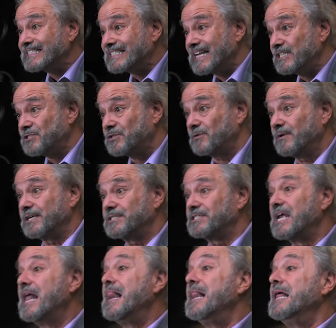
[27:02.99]
centuries.
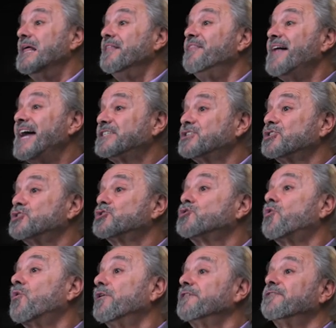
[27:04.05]
That's a
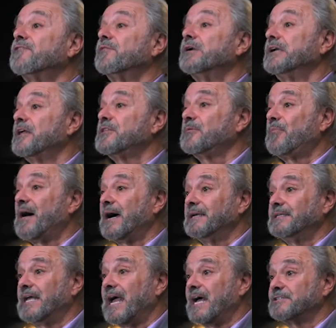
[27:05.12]
story for another
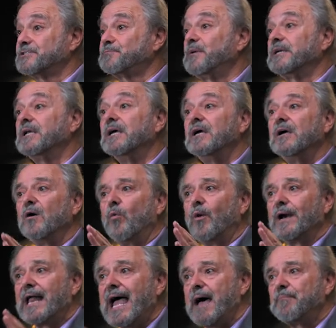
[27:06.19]
podcast. But what
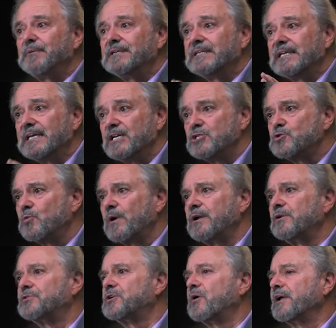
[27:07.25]
happened in Israel
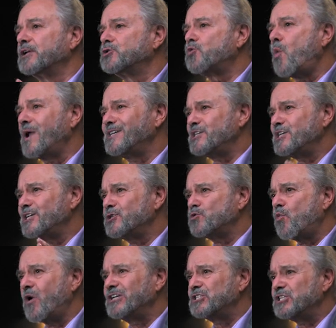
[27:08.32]
during
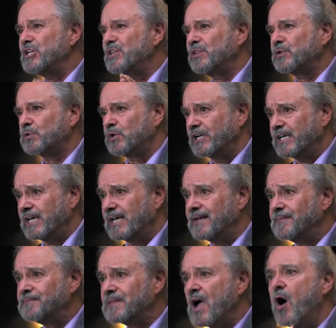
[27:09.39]
2023
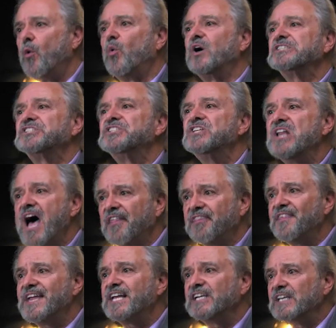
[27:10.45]
was
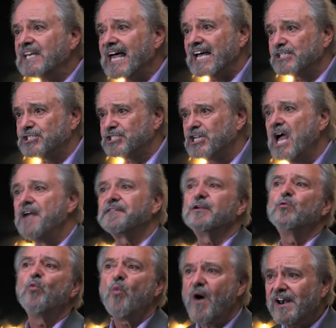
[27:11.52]
nothing less
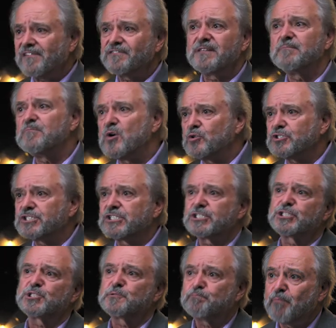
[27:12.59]
than one of the most
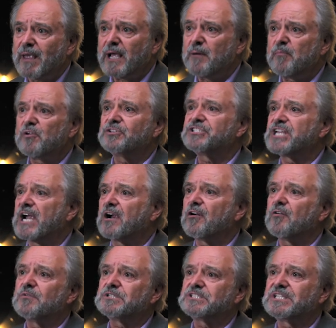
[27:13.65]
despicable
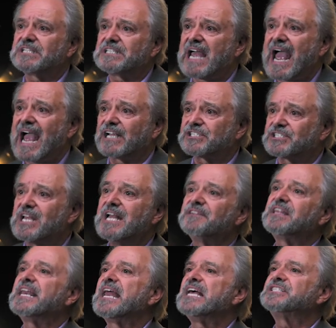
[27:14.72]
terrorist attacks
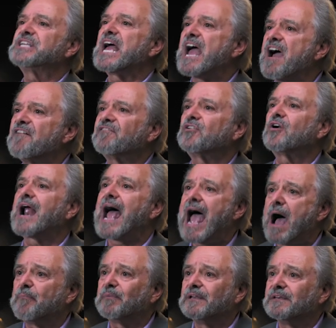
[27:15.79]
that has ever
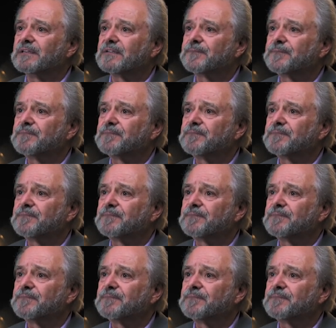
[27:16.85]
happened.